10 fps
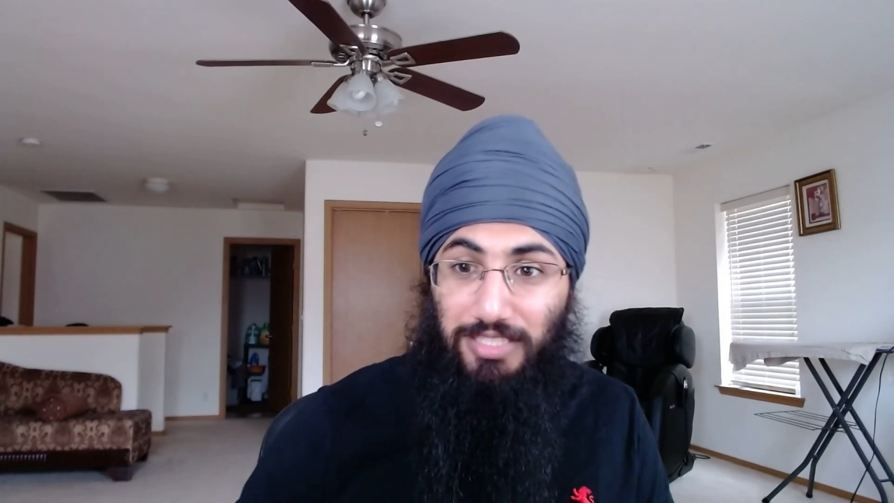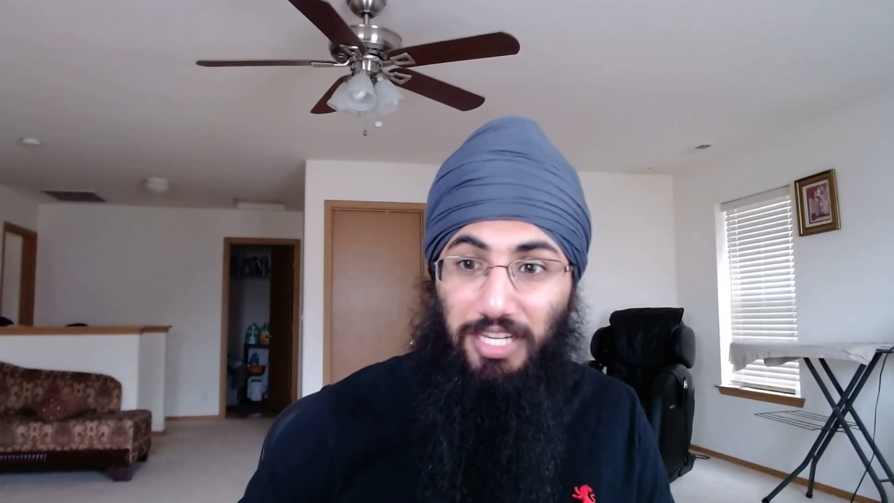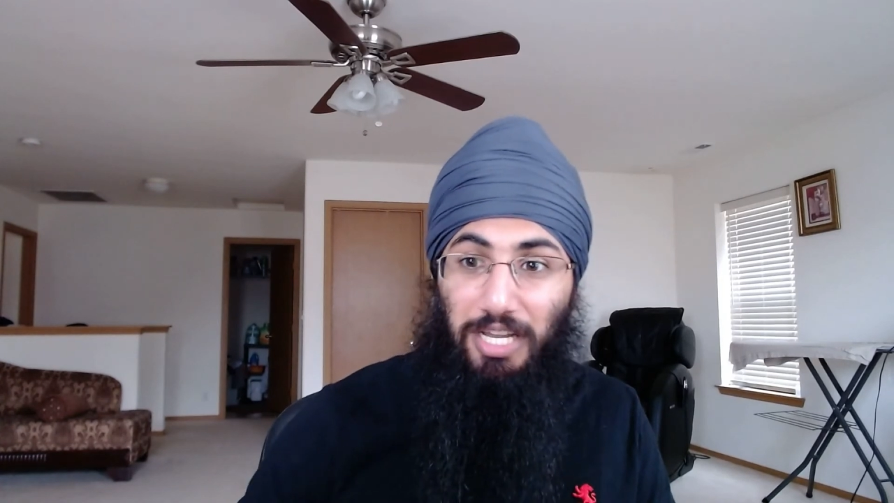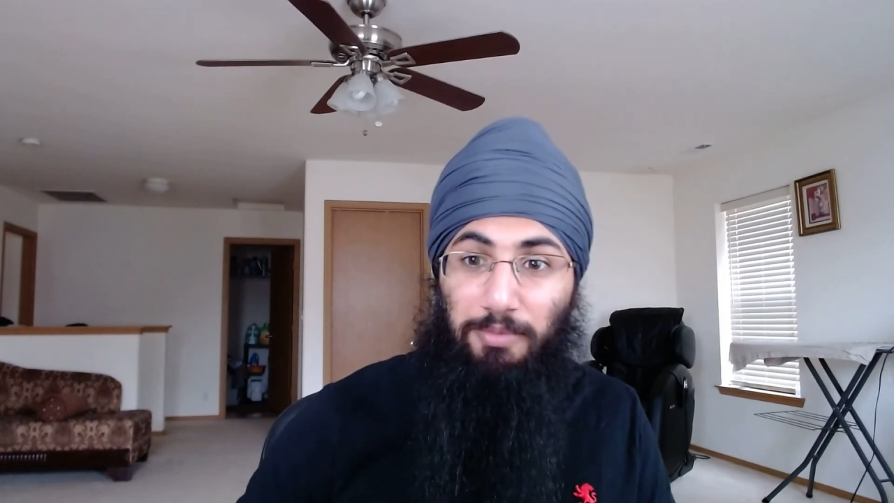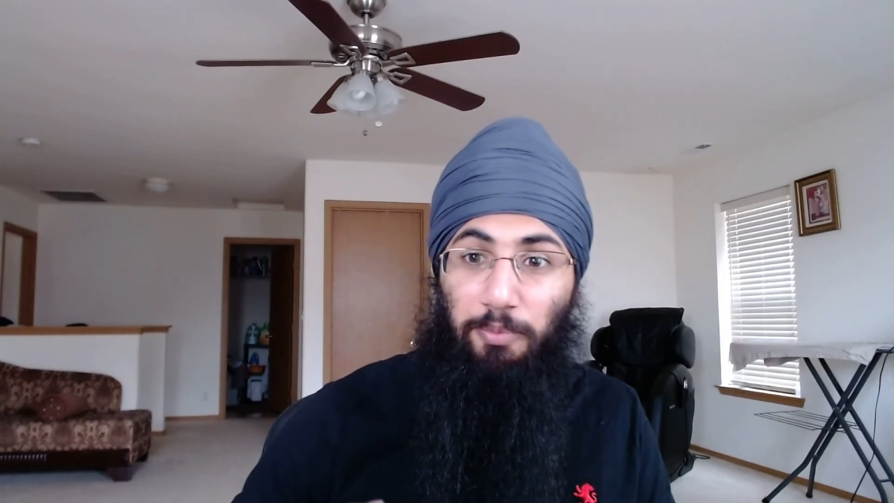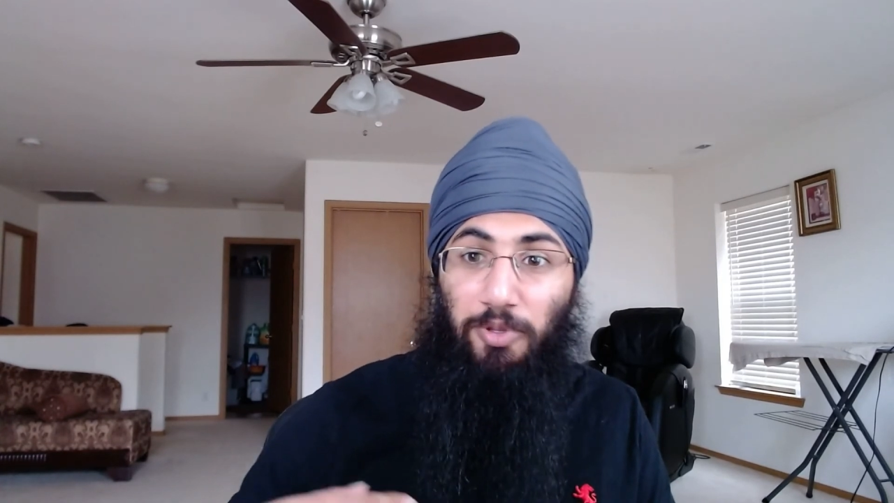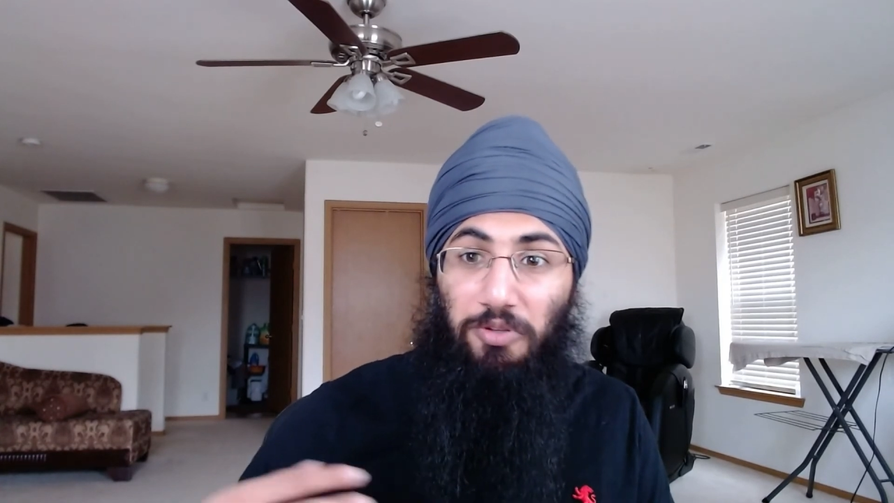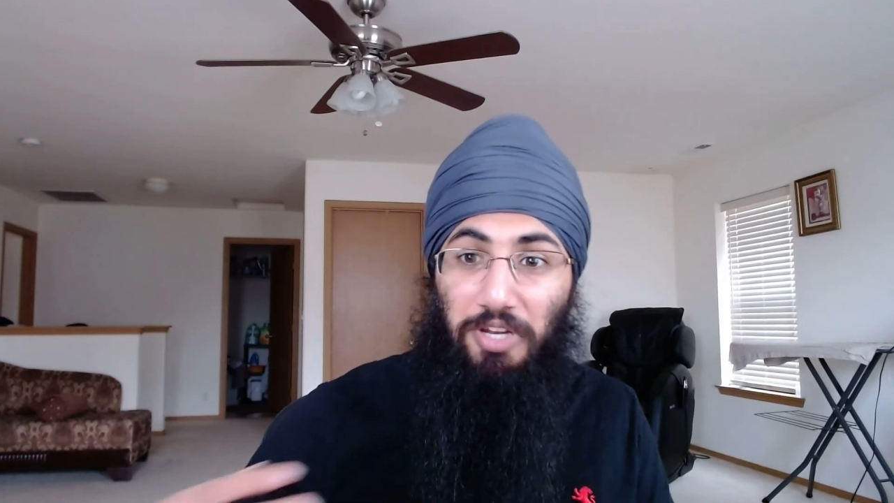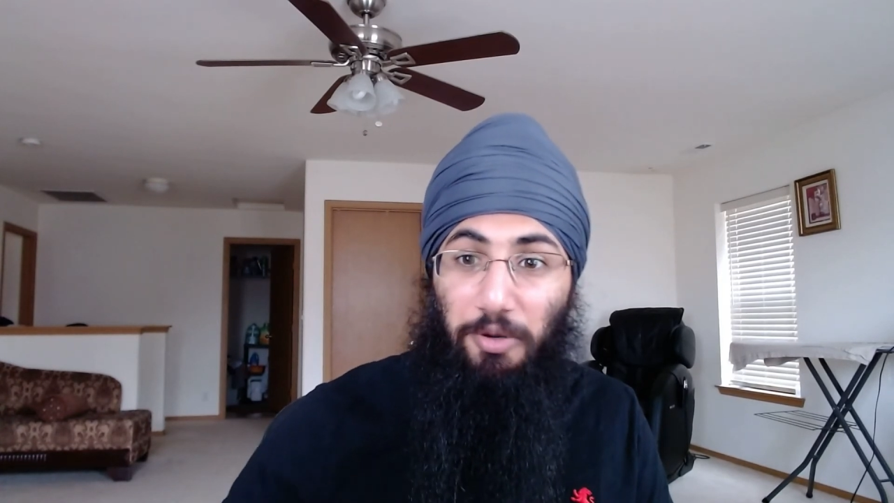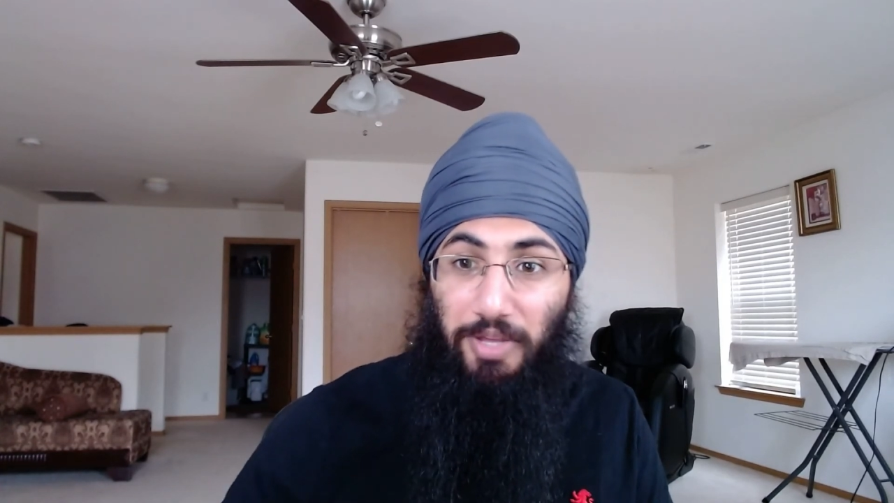they come up
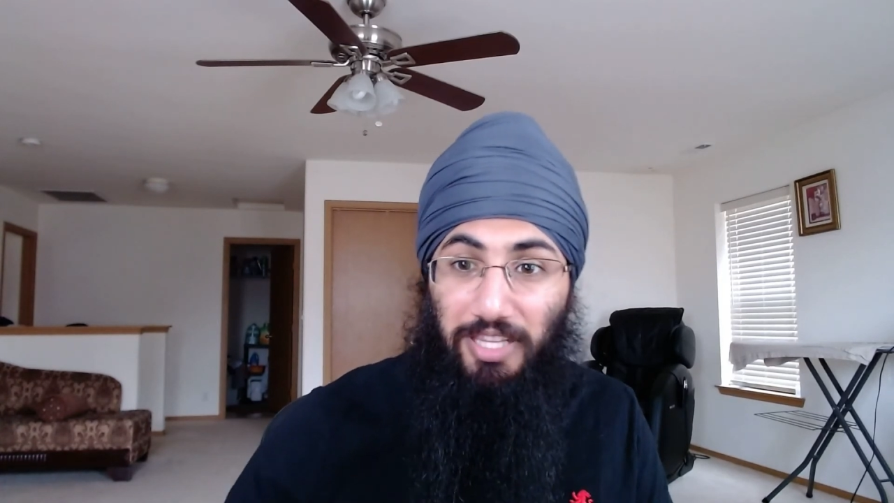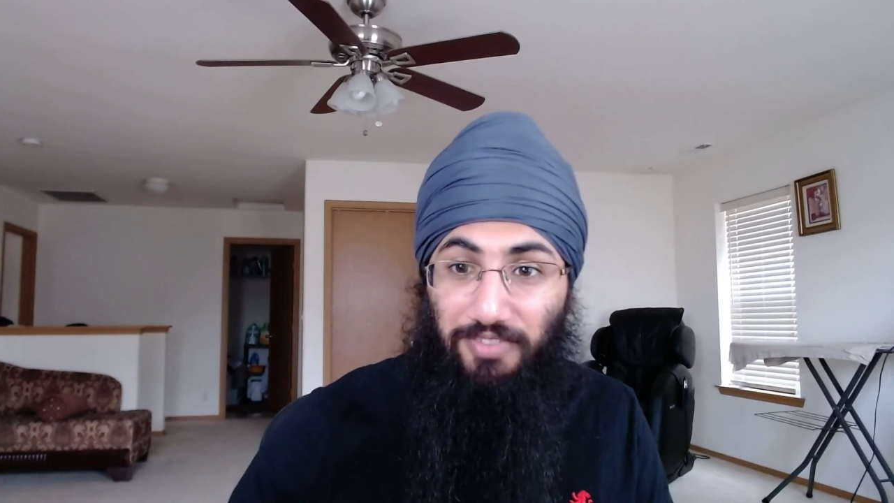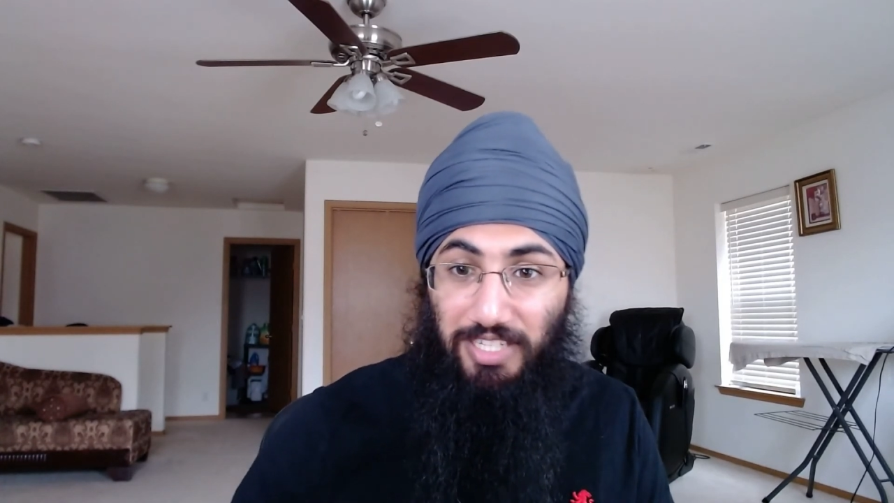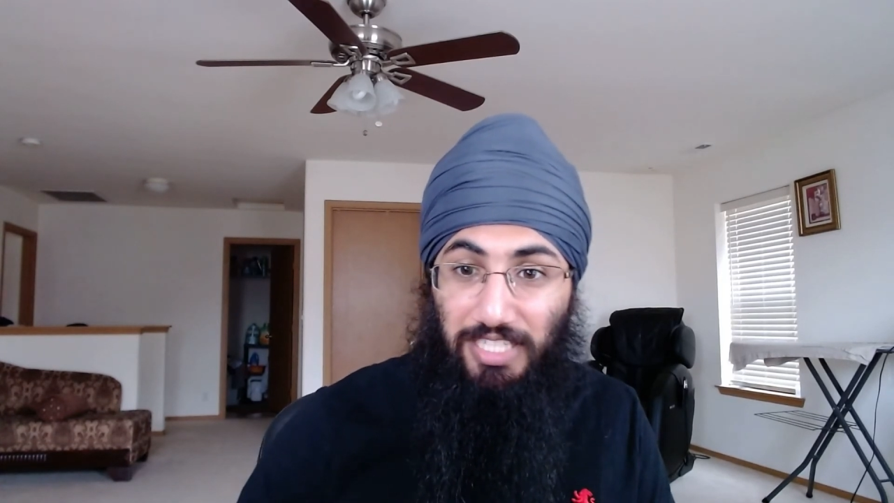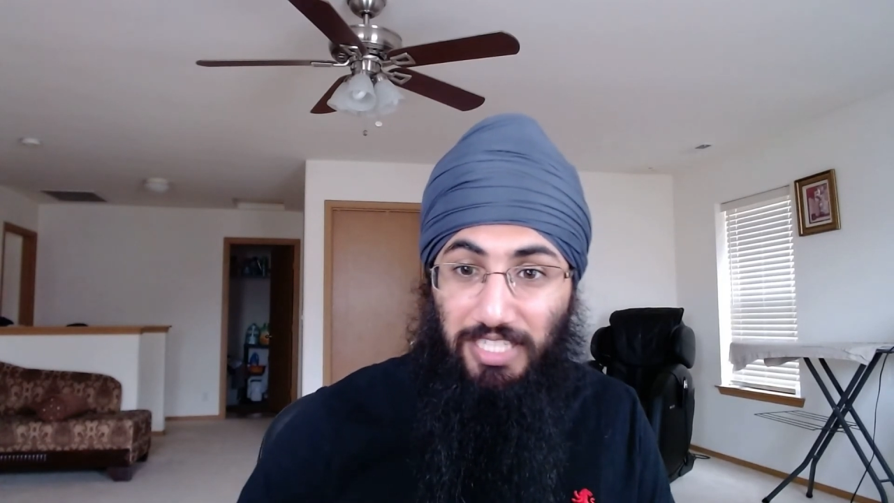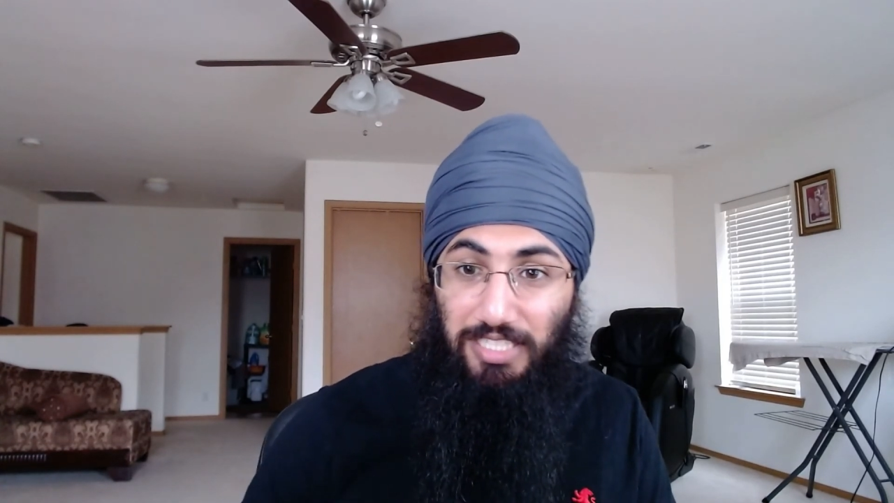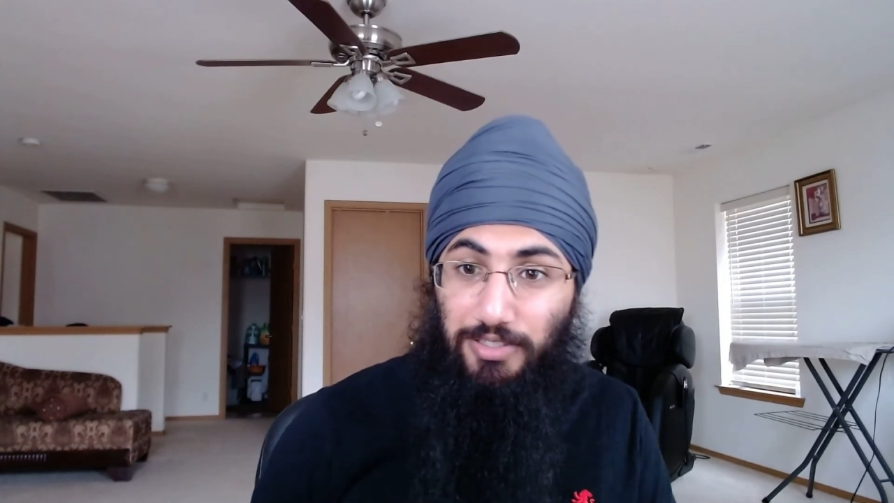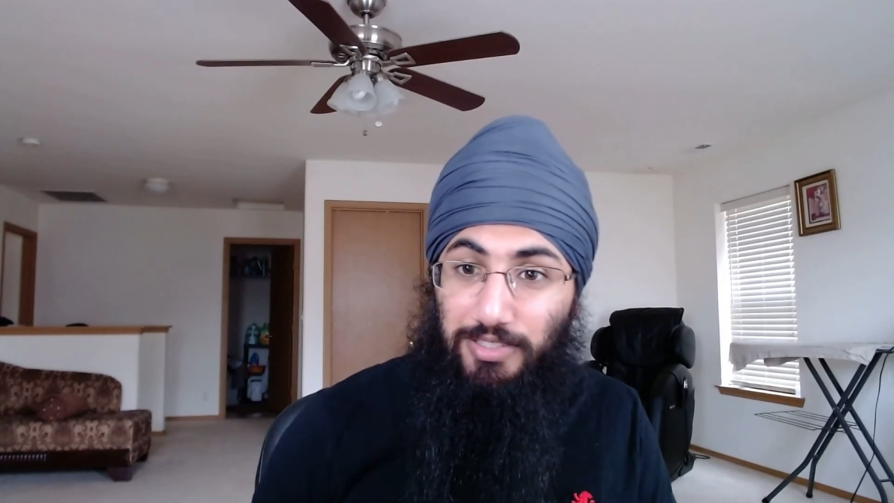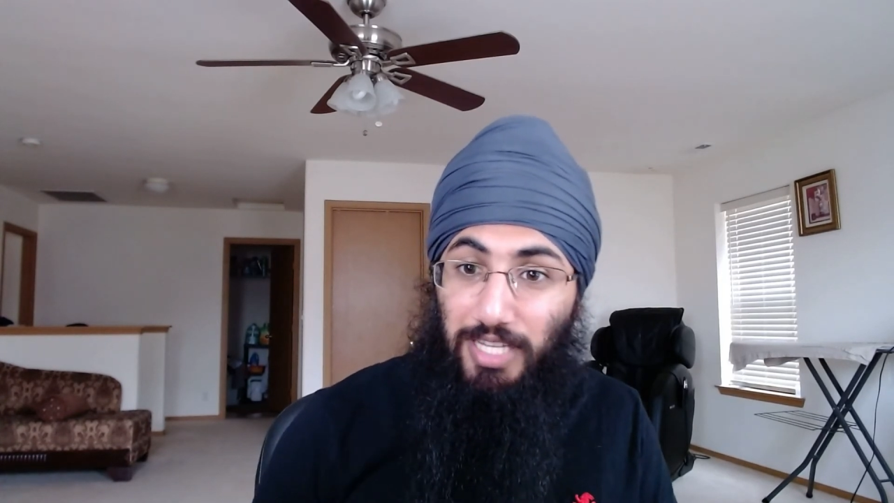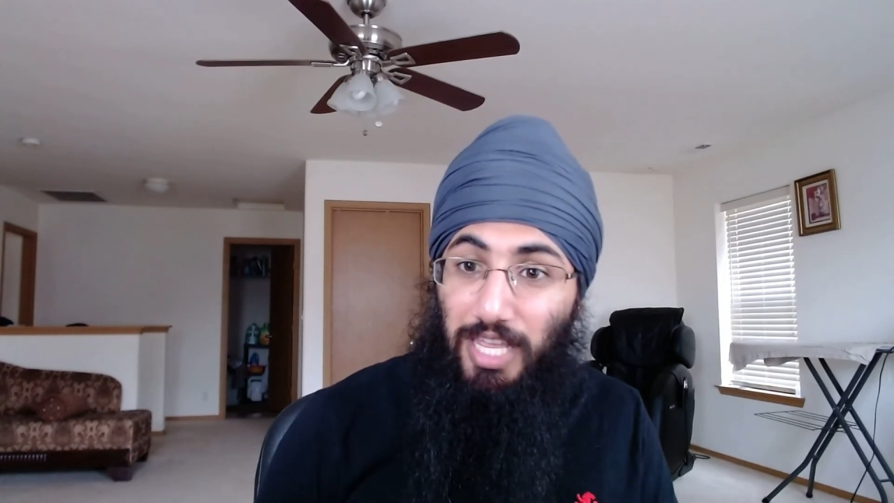with irrelevant
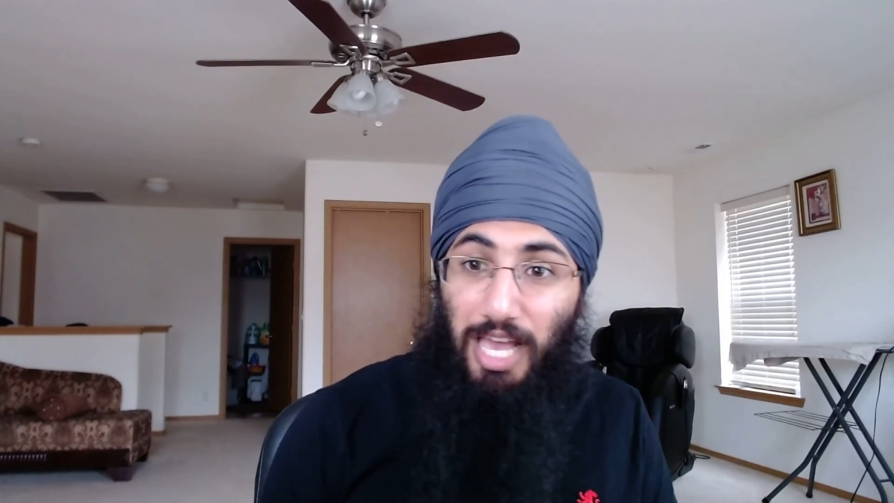details